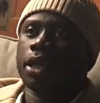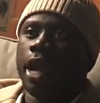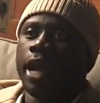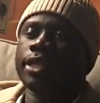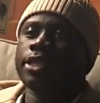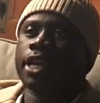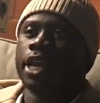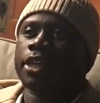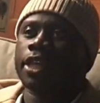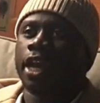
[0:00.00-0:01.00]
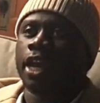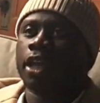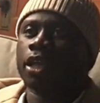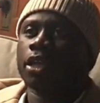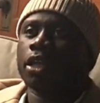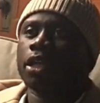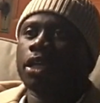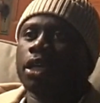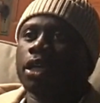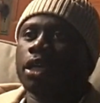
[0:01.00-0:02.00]
I'd say that
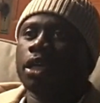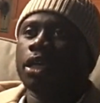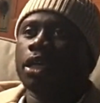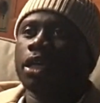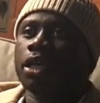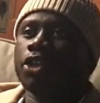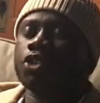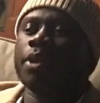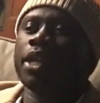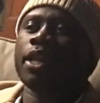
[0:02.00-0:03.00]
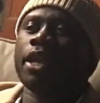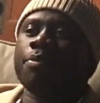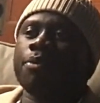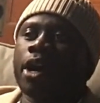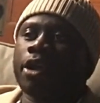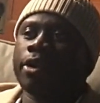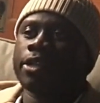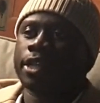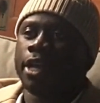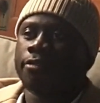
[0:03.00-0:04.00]
there's been a lot of
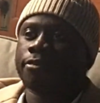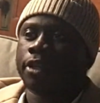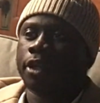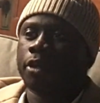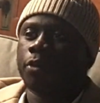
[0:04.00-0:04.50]
progress in Africa.